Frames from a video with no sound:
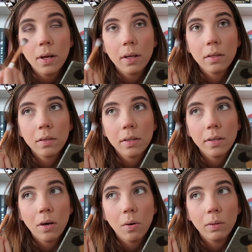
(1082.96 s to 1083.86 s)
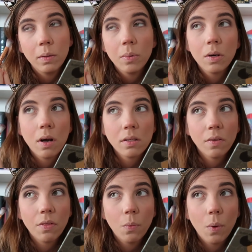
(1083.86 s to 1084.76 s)
but only because
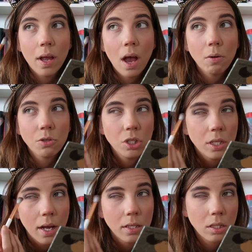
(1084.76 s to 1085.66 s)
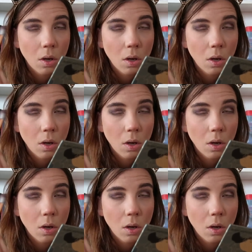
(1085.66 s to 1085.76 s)
of the way how she died.